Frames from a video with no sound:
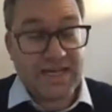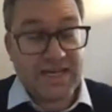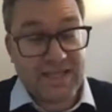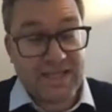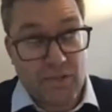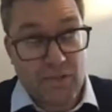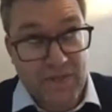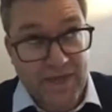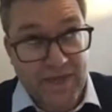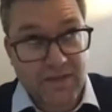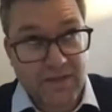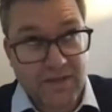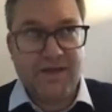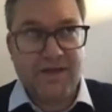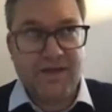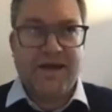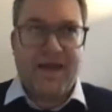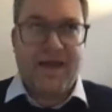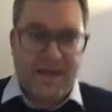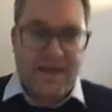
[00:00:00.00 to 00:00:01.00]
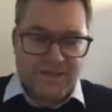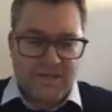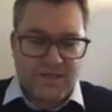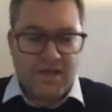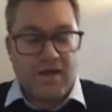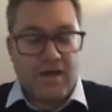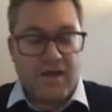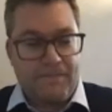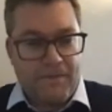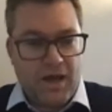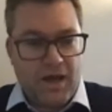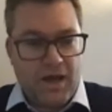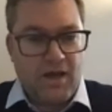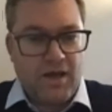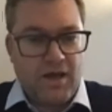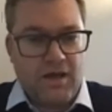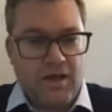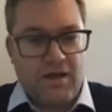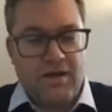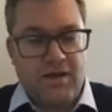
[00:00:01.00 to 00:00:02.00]
Thing into
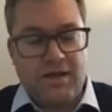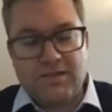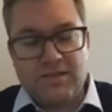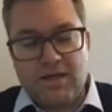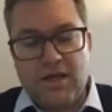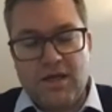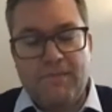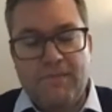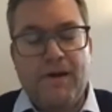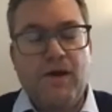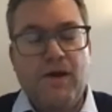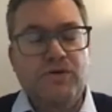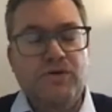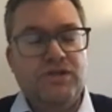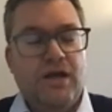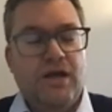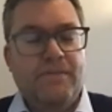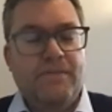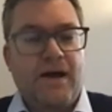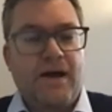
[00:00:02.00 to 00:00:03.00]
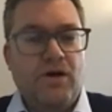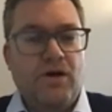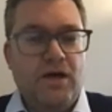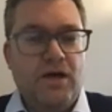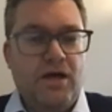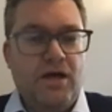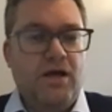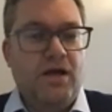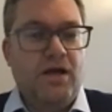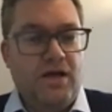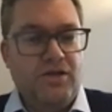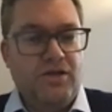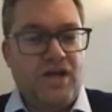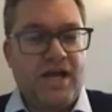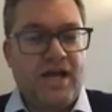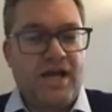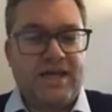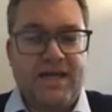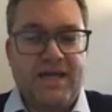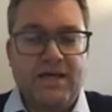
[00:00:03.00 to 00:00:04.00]
her post about a
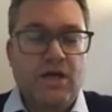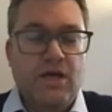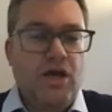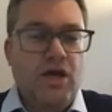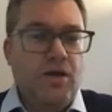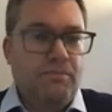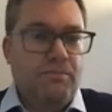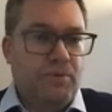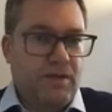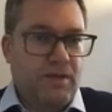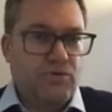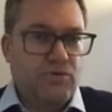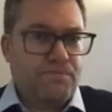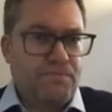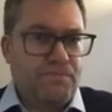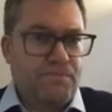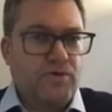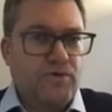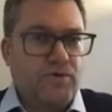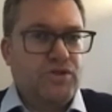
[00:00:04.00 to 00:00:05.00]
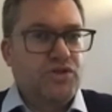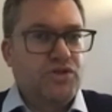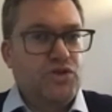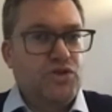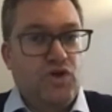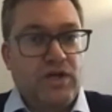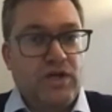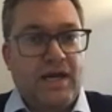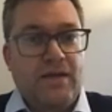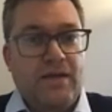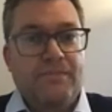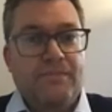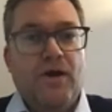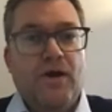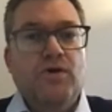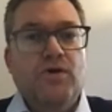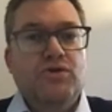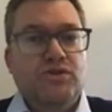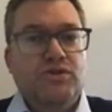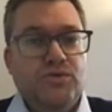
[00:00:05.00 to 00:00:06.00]
jacket, but it was just posted as an organic
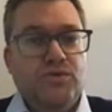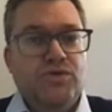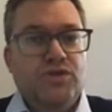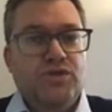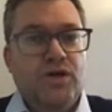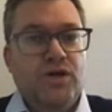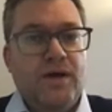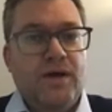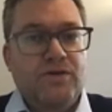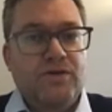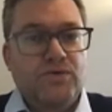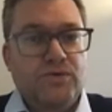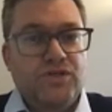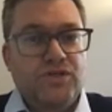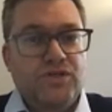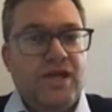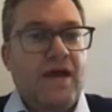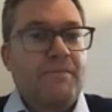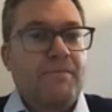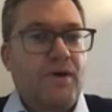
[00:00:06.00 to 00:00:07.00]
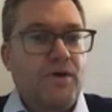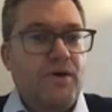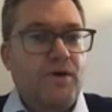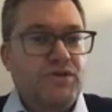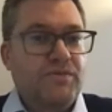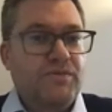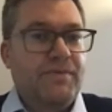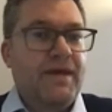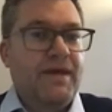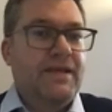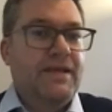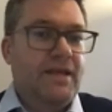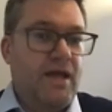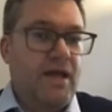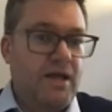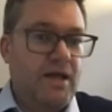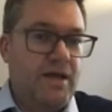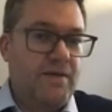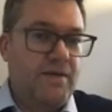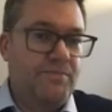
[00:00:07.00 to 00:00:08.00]
post. There was no actual signpost as being
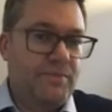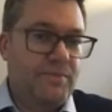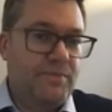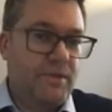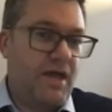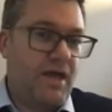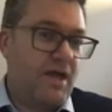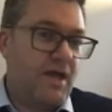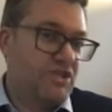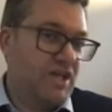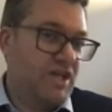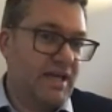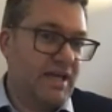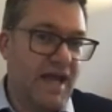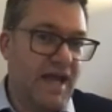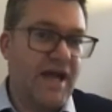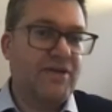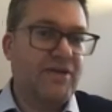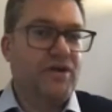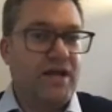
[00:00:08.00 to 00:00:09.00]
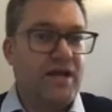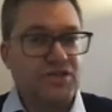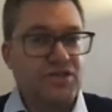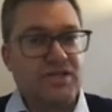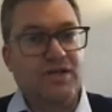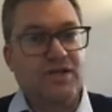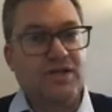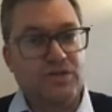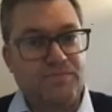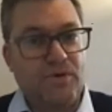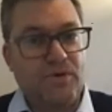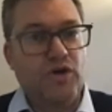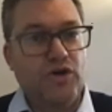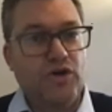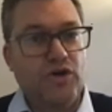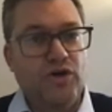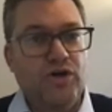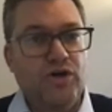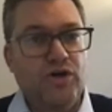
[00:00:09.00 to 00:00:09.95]
hashtag ad or hashtag spon, or